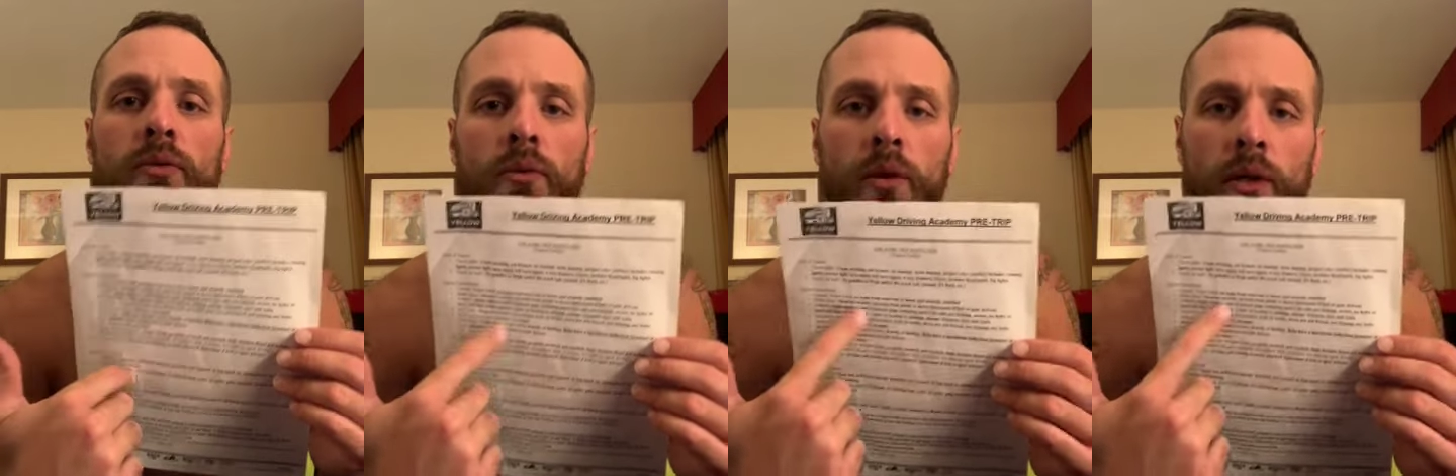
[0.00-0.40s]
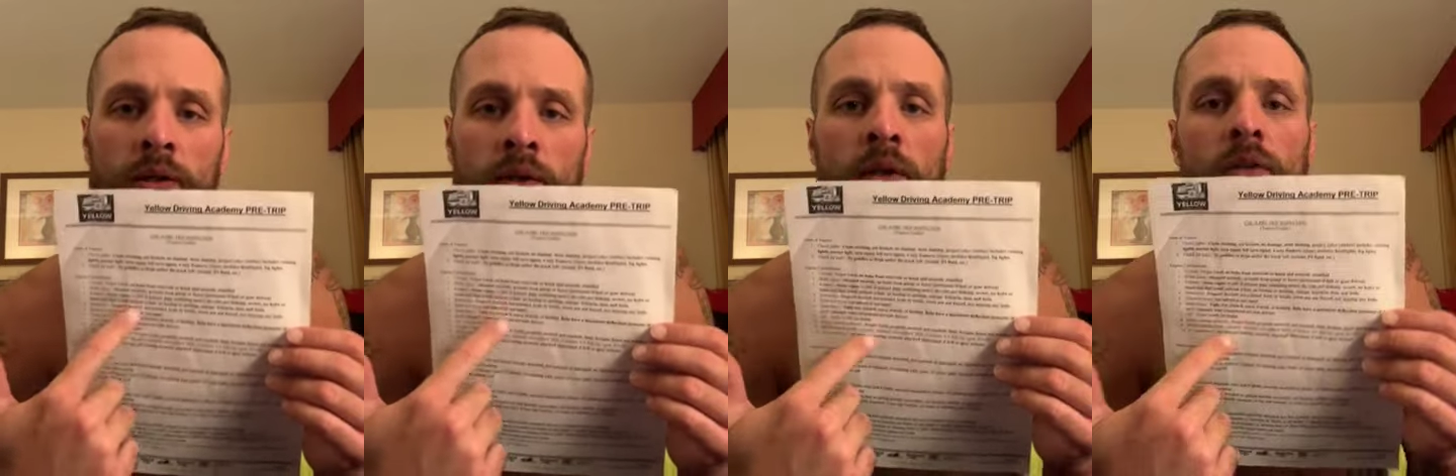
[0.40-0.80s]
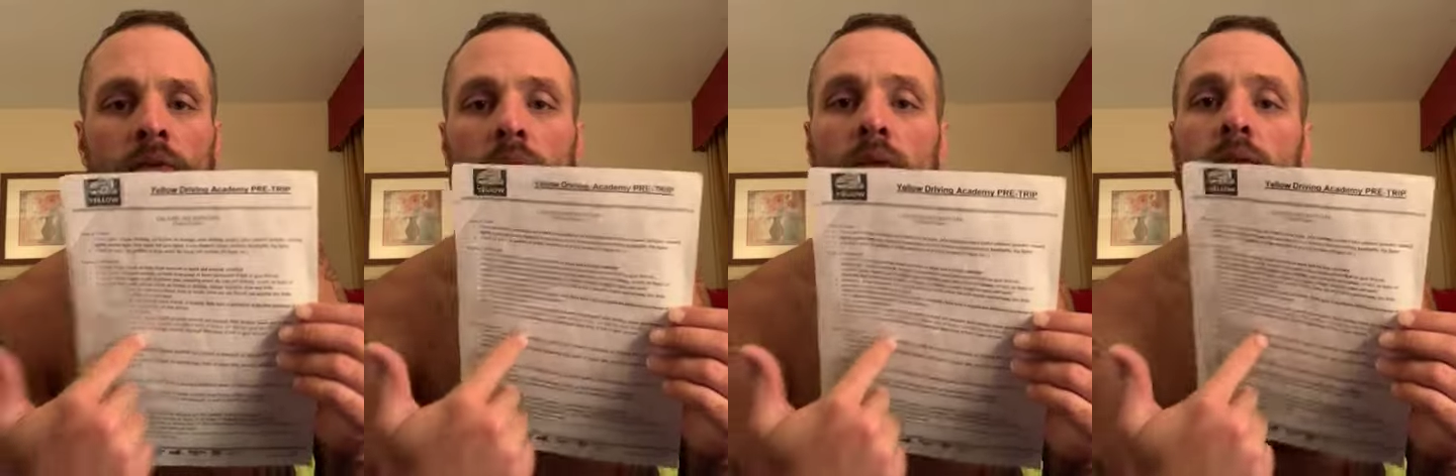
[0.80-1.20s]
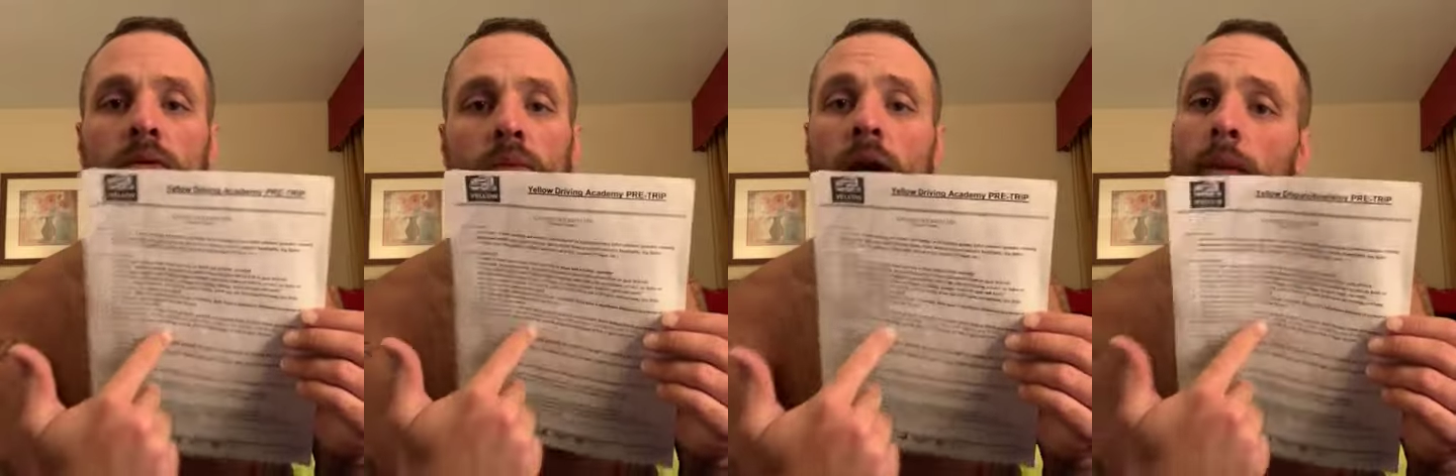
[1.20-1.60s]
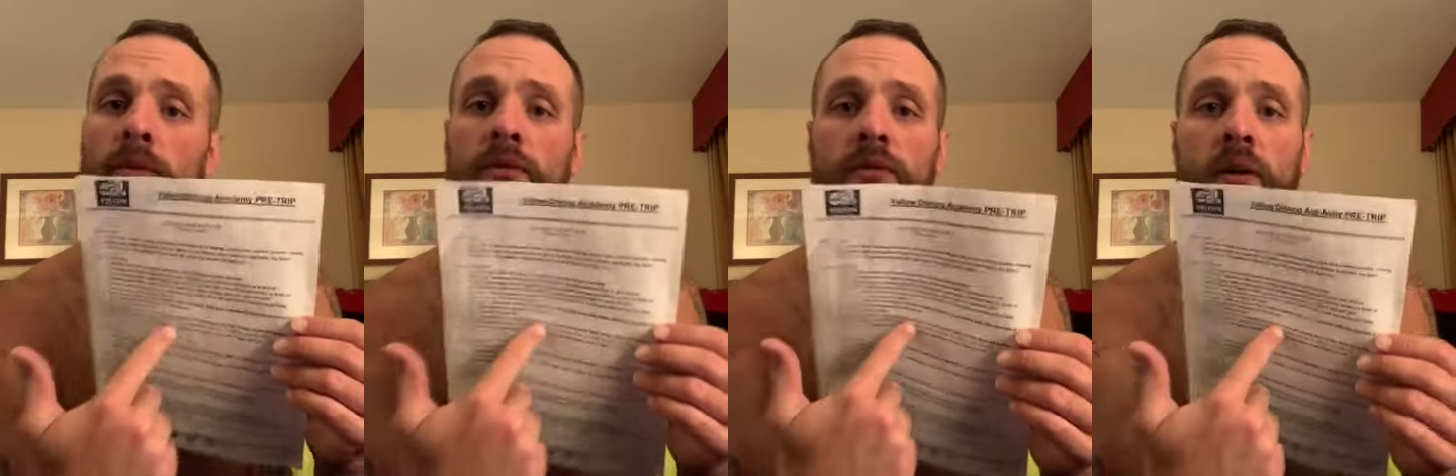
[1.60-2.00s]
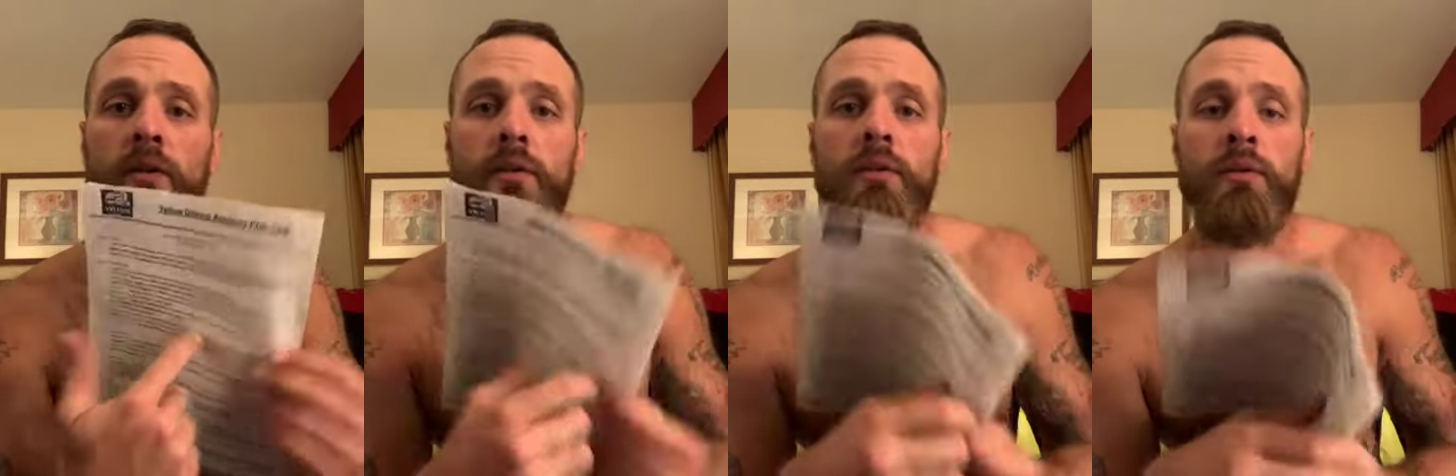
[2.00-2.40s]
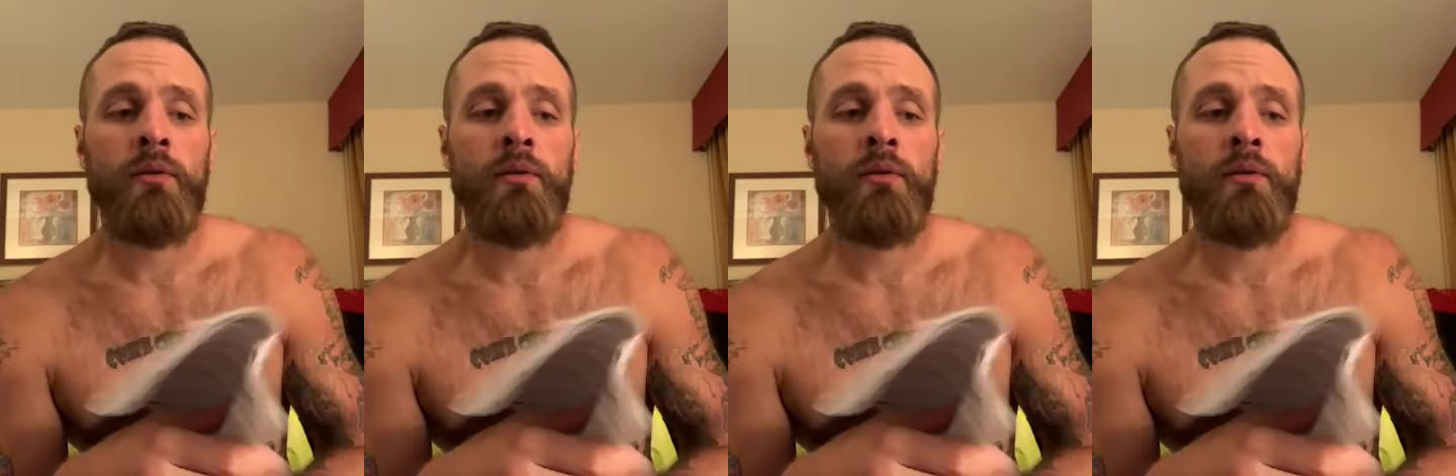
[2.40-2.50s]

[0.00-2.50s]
okay? So this is what I've been studying.